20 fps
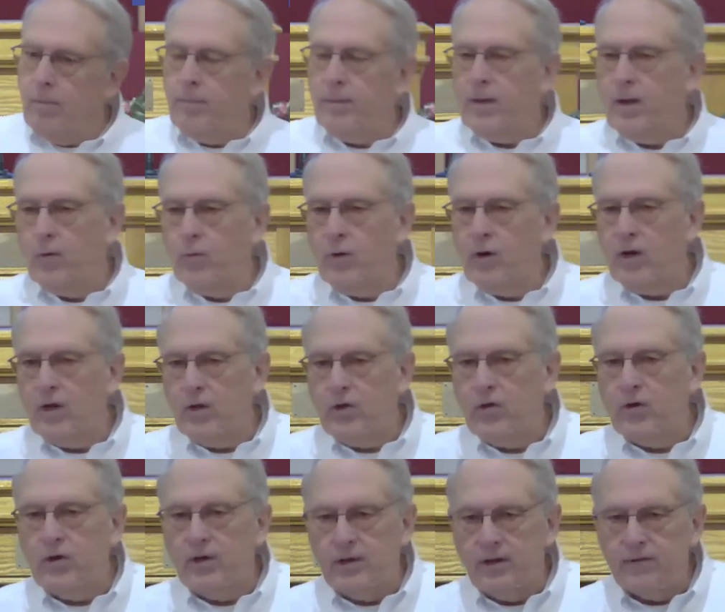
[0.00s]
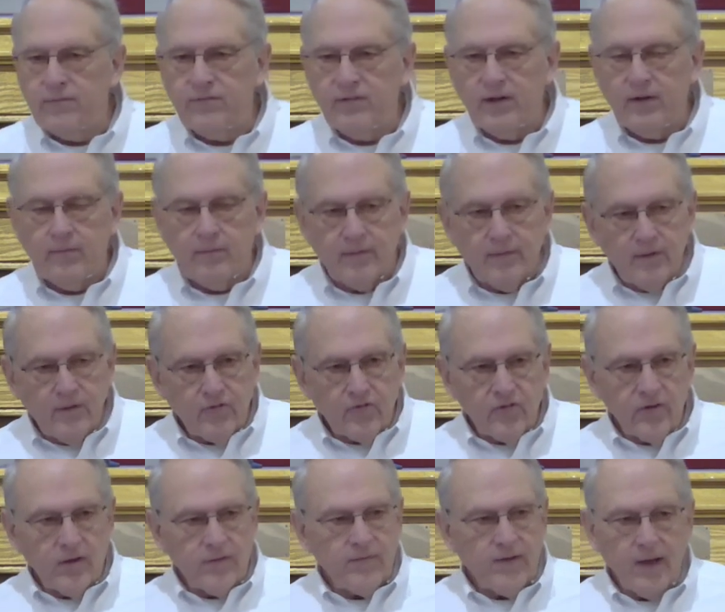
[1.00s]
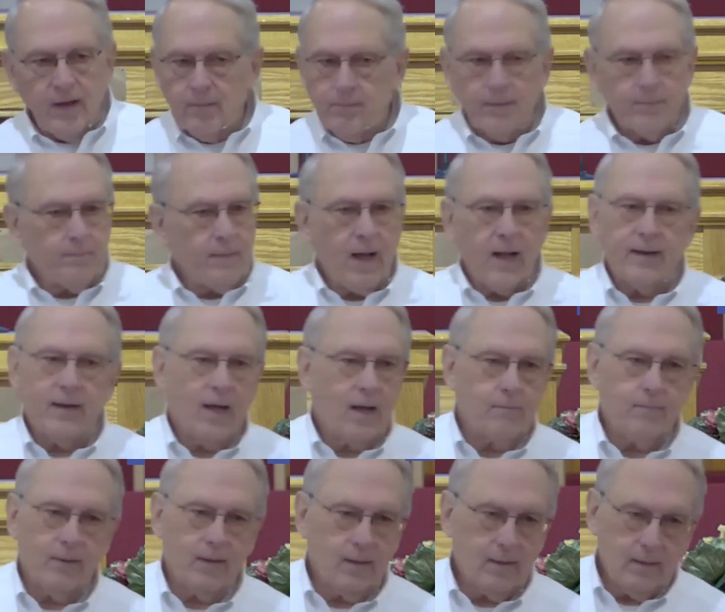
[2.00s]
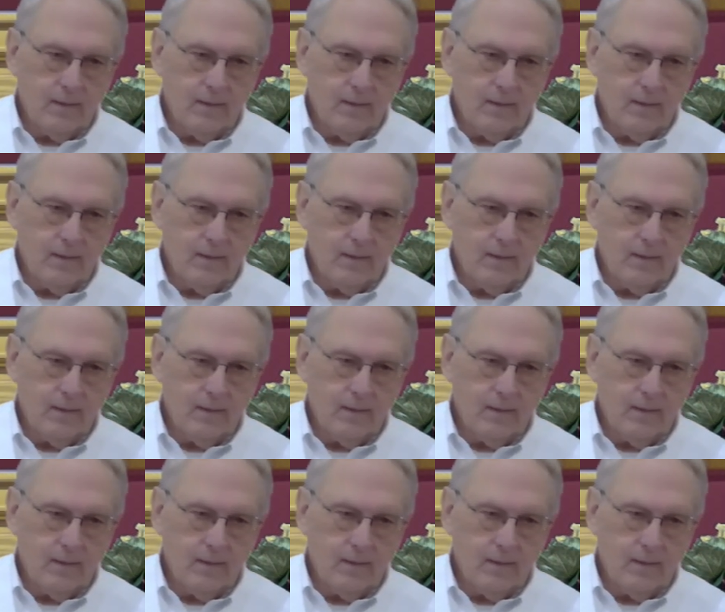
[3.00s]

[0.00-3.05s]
are really good at figuring this stuff out, but not, not me.